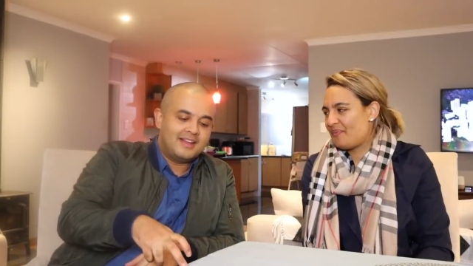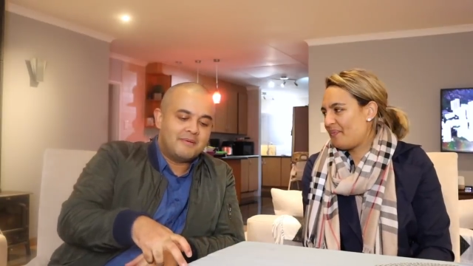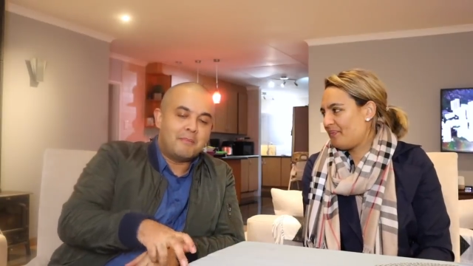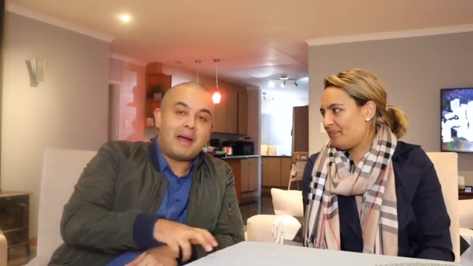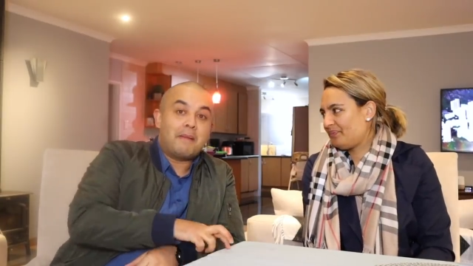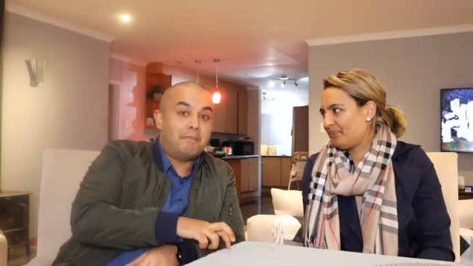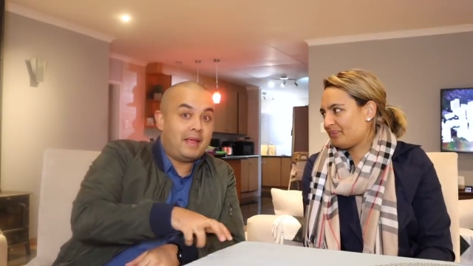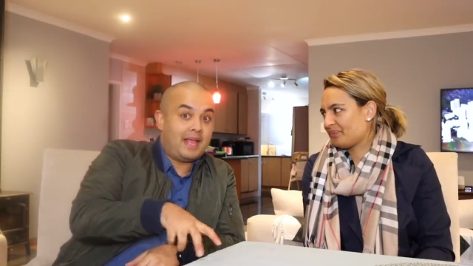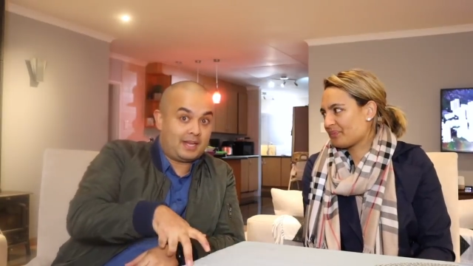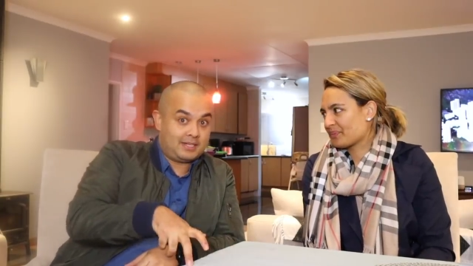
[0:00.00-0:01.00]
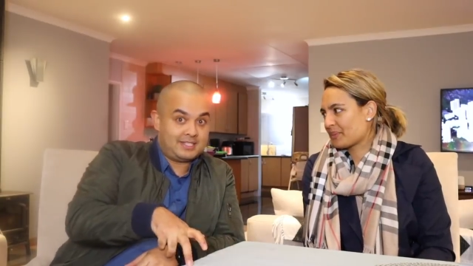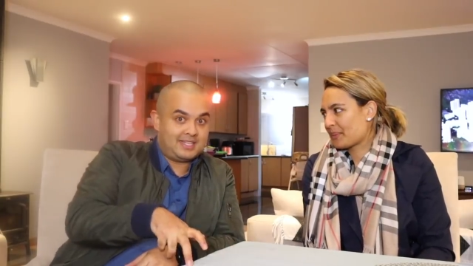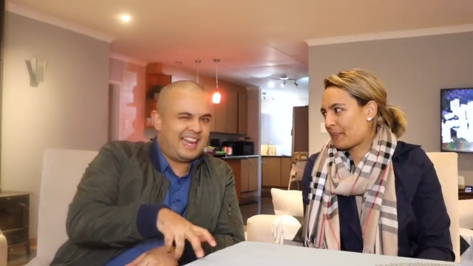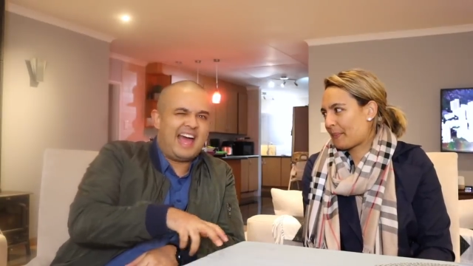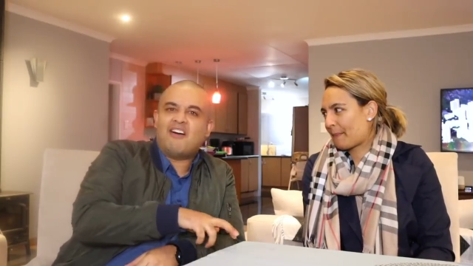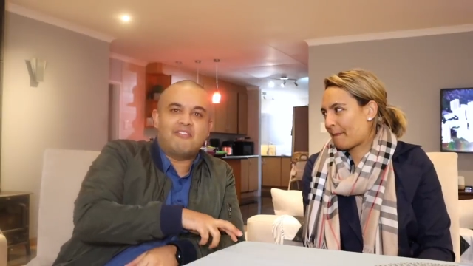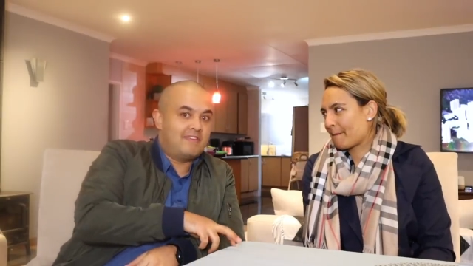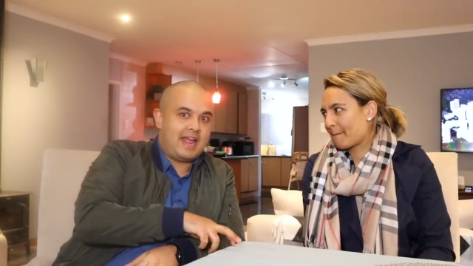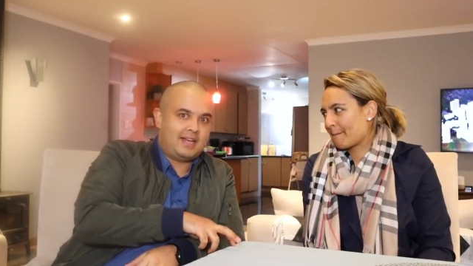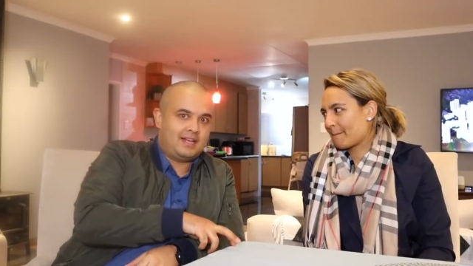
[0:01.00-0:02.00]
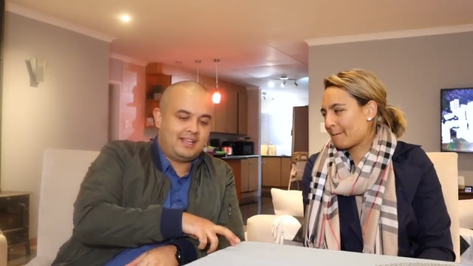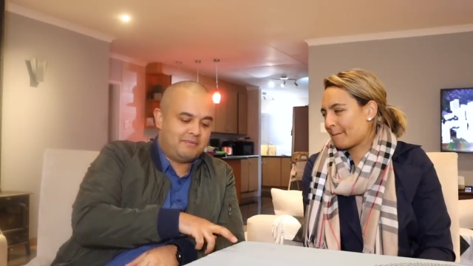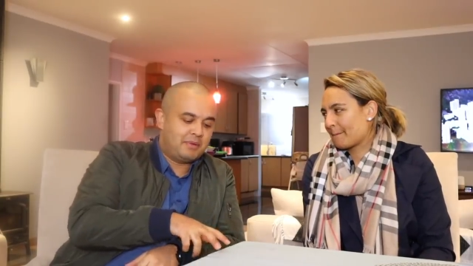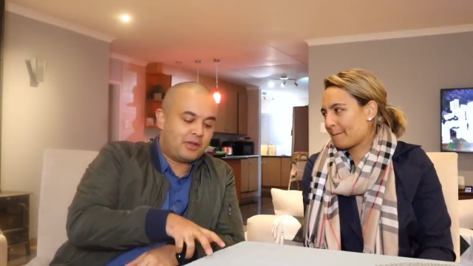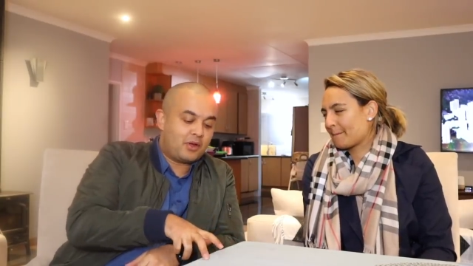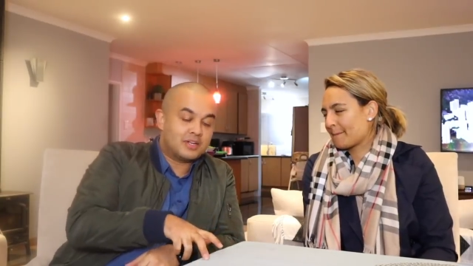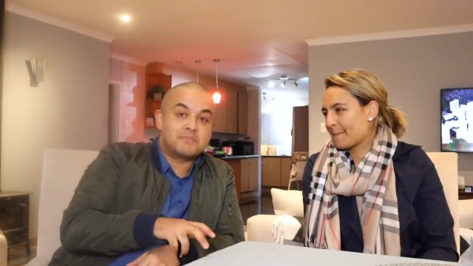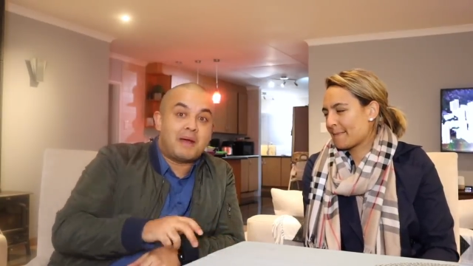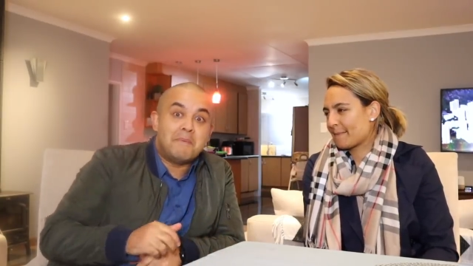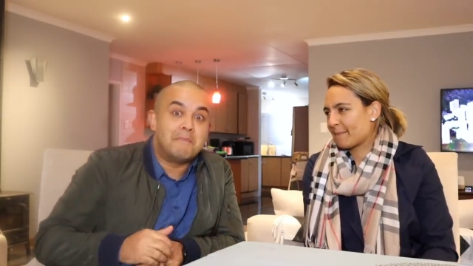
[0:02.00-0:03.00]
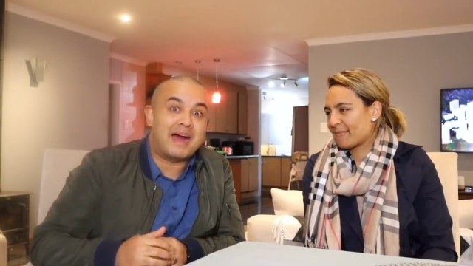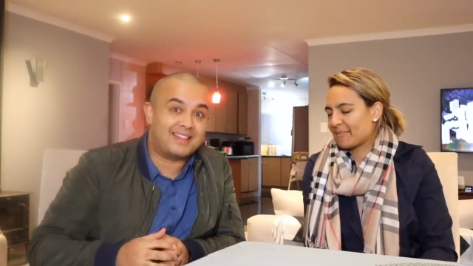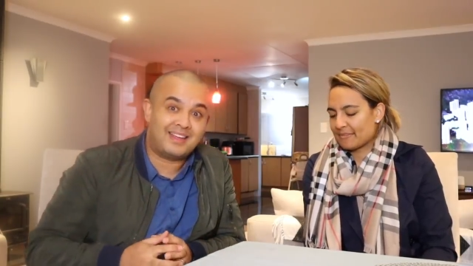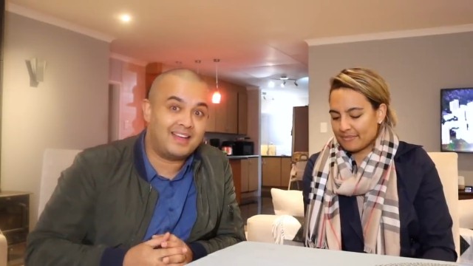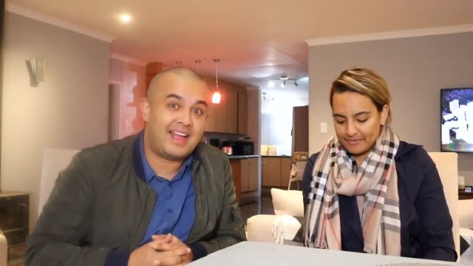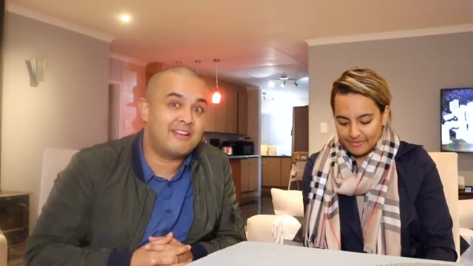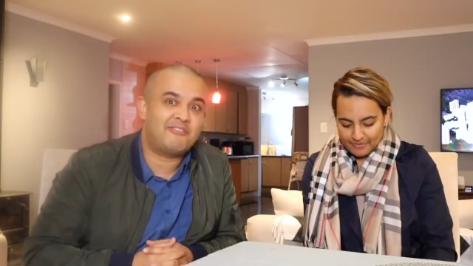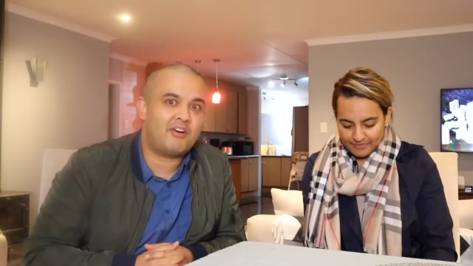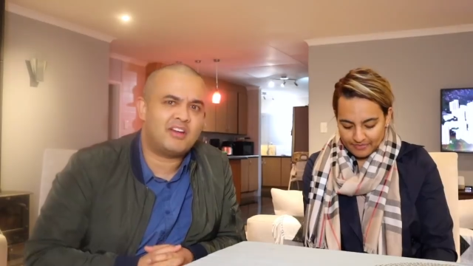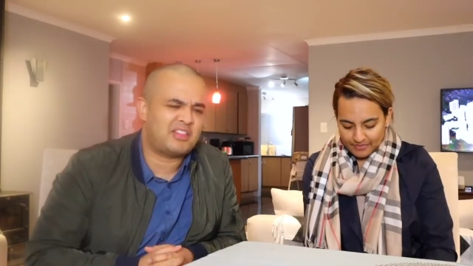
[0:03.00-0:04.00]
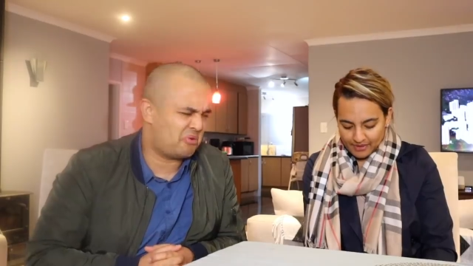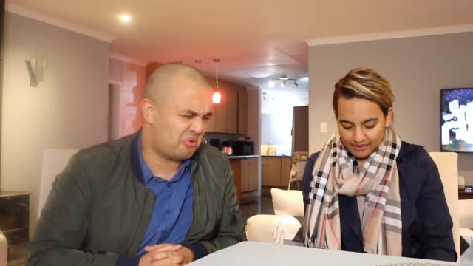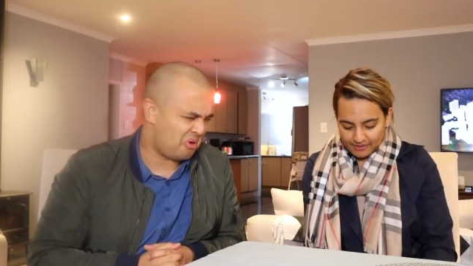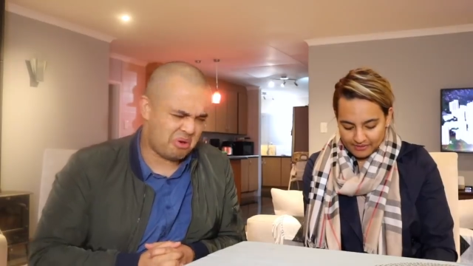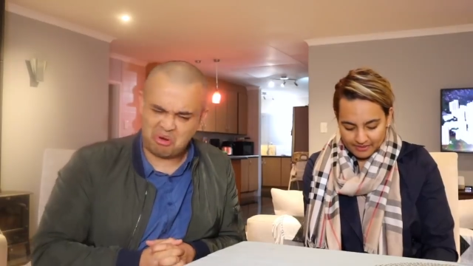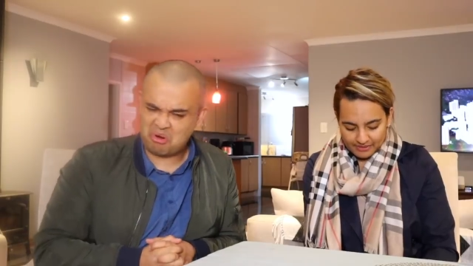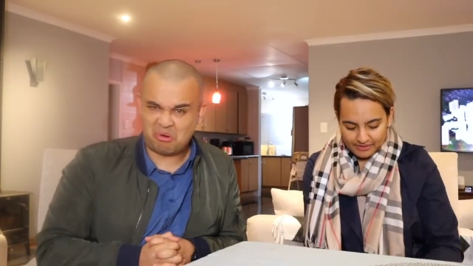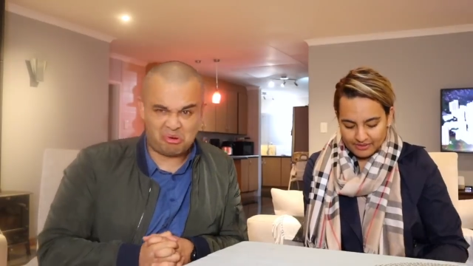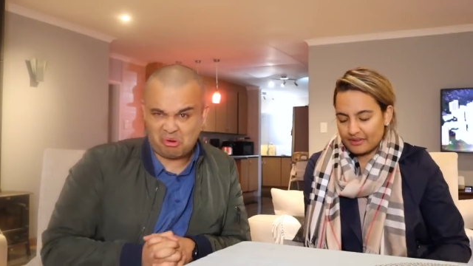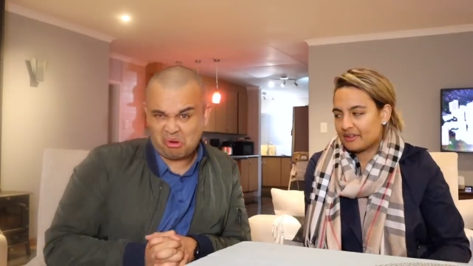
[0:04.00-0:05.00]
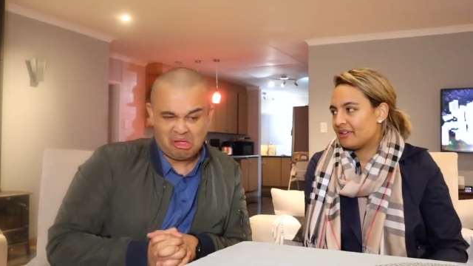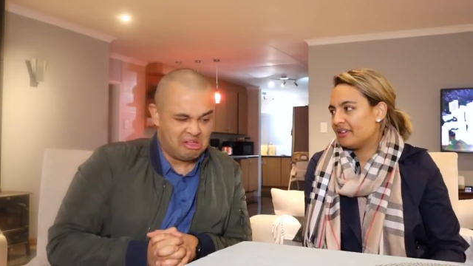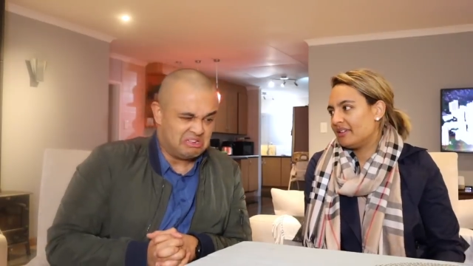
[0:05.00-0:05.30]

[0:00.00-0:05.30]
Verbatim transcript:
Speaker 1: my parents love Natalie because my mother and father, woo,